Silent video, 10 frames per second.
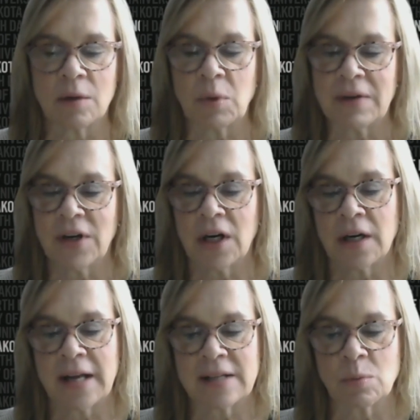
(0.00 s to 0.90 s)
and we have
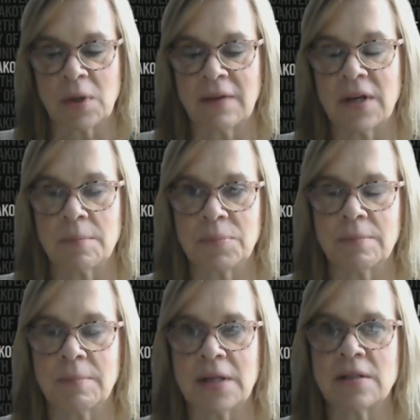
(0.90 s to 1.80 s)
heard as we have
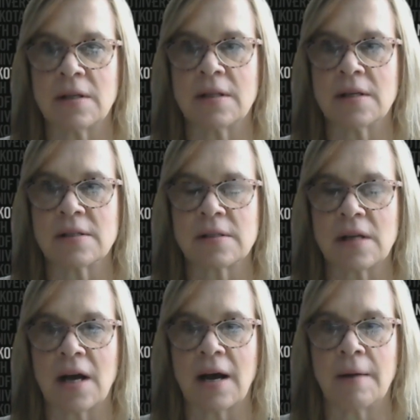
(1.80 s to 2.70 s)
implemented
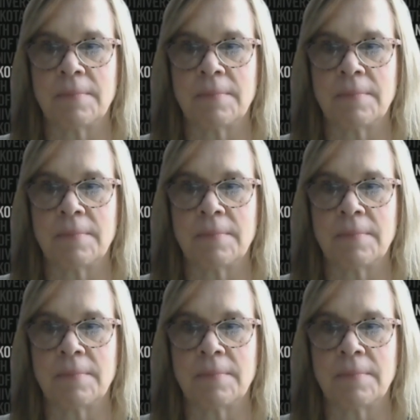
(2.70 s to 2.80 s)
this